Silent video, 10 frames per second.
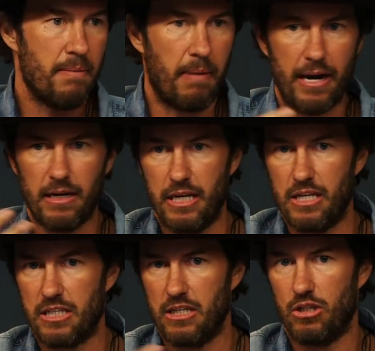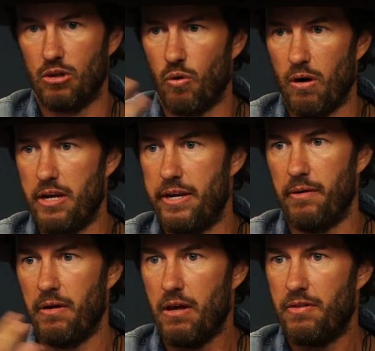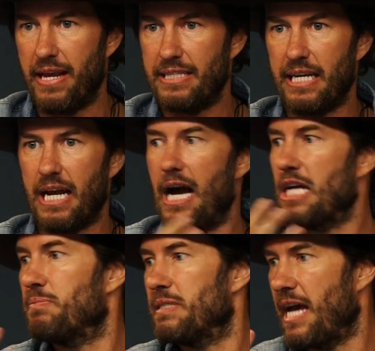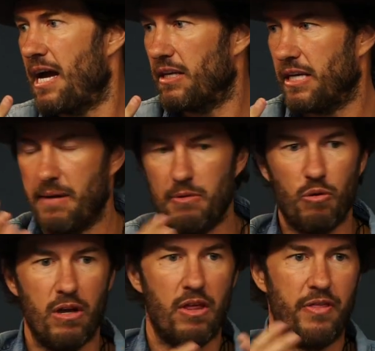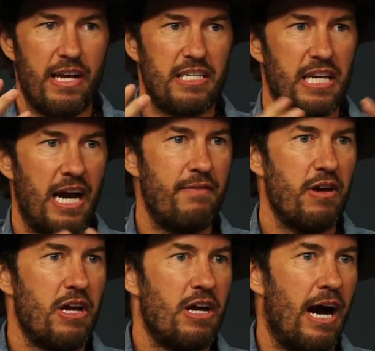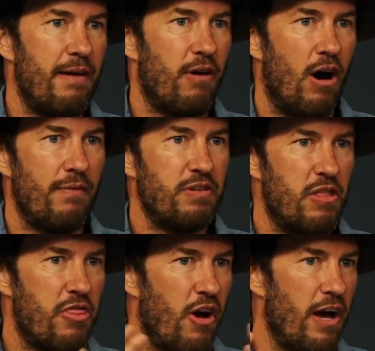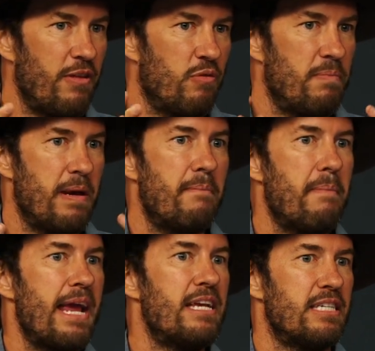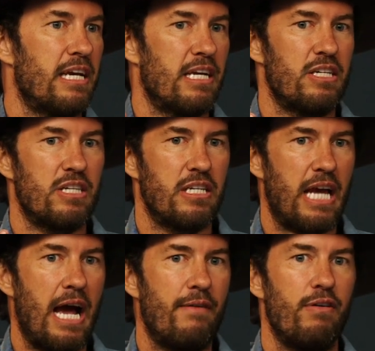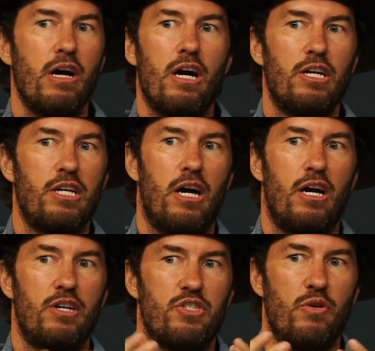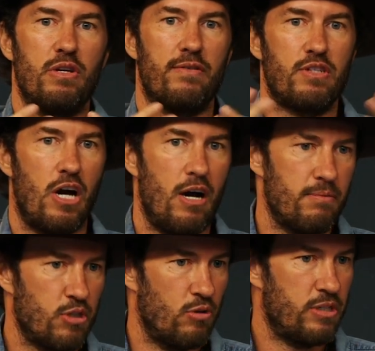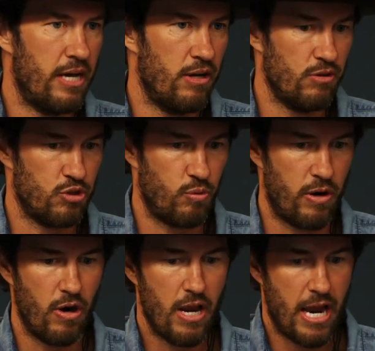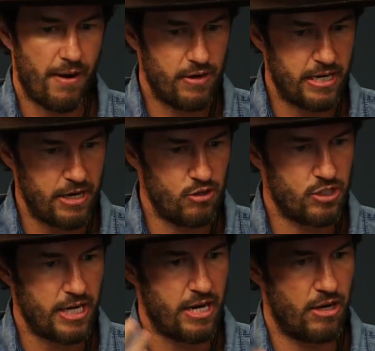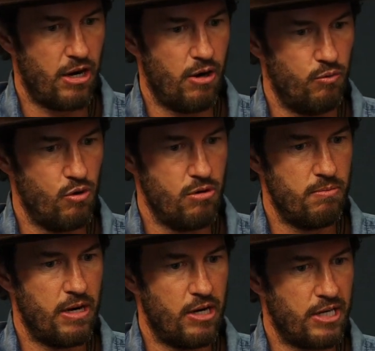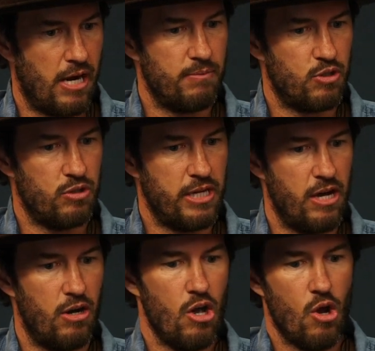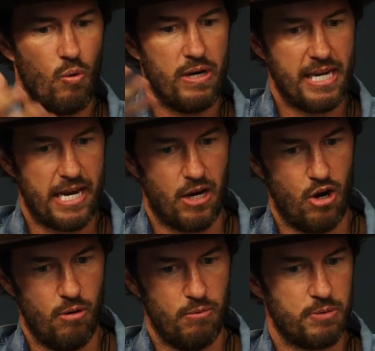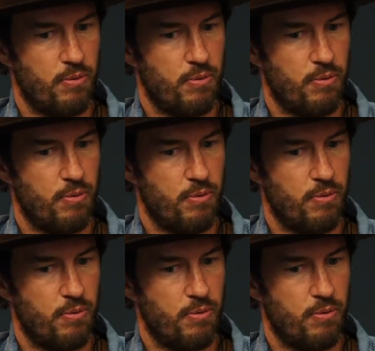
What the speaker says: It might lead us into, you know, things like hospitality. I mean, one of the things that I've often thought that would be amazing is to have a series of Tom's hotels where every night you stay in a room at a Tom's hotel, we take a homeless